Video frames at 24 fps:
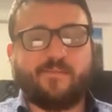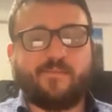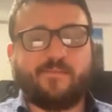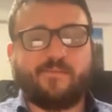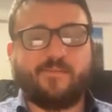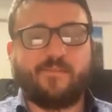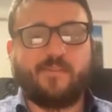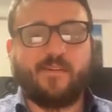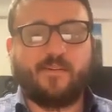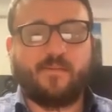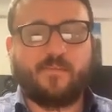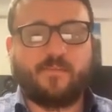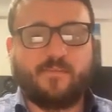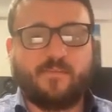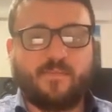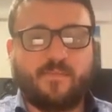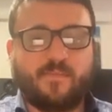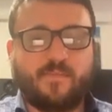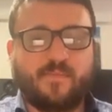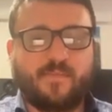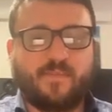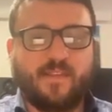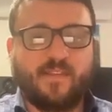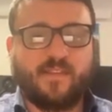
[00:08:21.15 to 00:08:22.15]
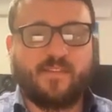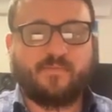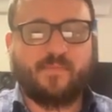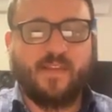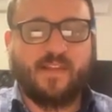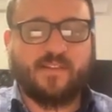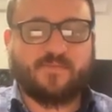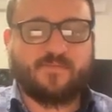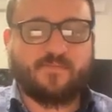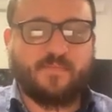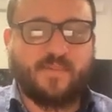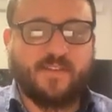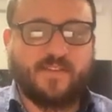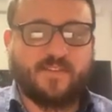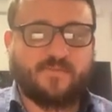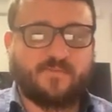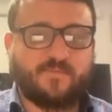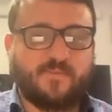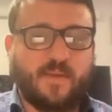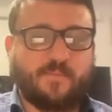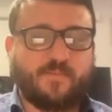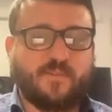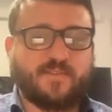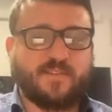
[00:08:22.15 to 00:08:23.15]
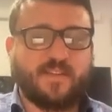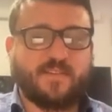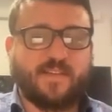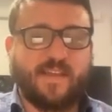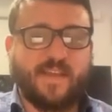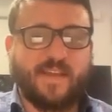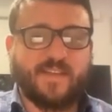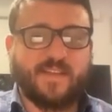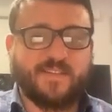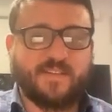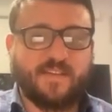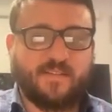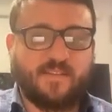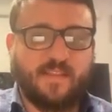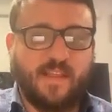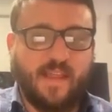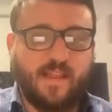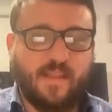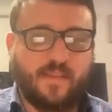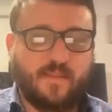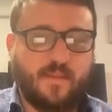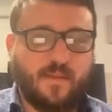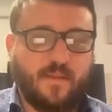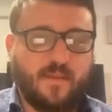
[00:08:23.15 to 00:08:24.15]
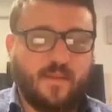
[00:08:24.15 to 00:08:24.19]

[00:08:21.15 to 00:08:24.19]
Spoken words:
from this misrepresentation, like